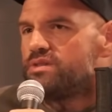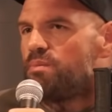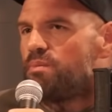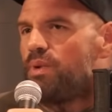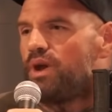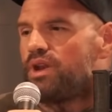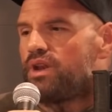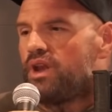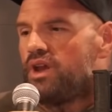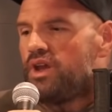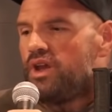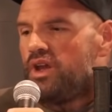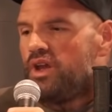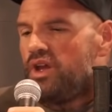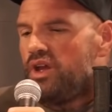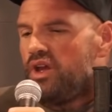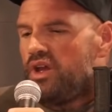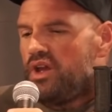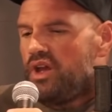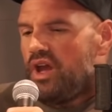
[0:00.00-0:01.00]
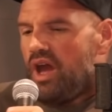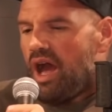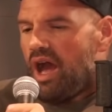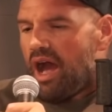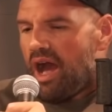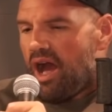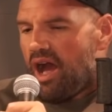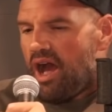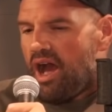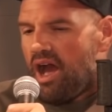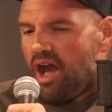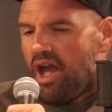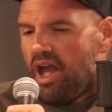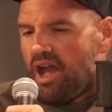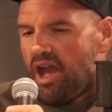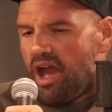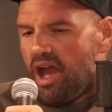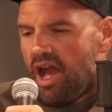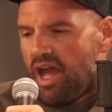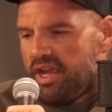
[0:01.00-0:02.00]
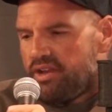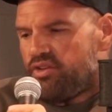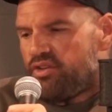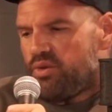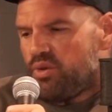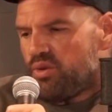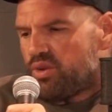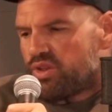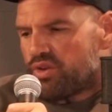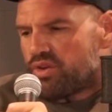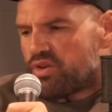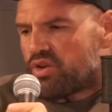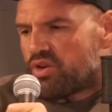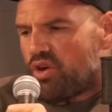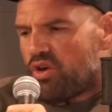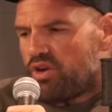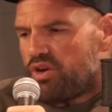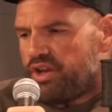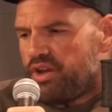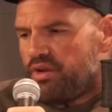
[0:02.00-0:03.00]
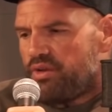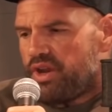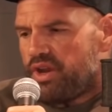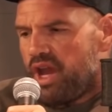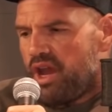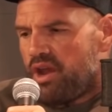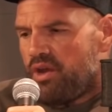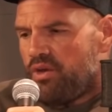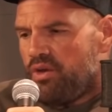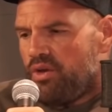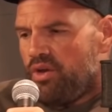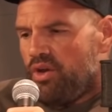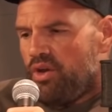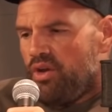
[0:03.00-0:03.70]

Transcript: but I do a little cardio now.